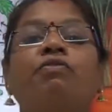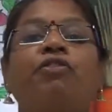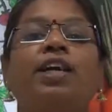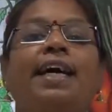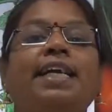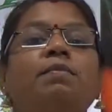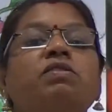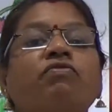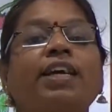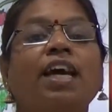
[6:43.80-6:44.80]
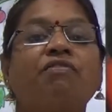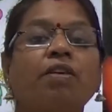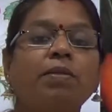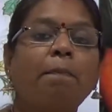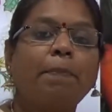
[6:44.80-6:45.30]
food items we get
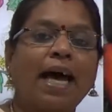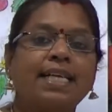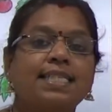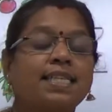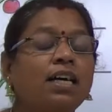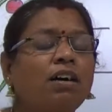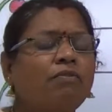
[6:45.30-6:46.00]
from the plants.